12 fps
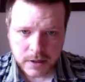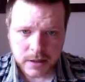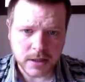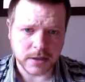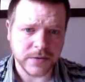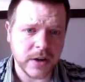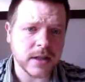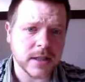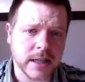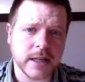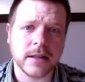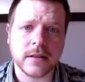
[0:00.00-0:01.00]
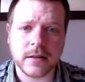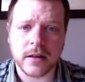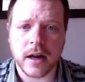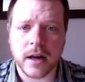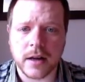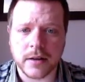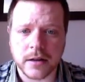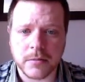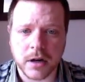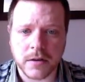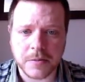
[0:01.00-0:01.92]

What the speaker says: So the first thing that you might have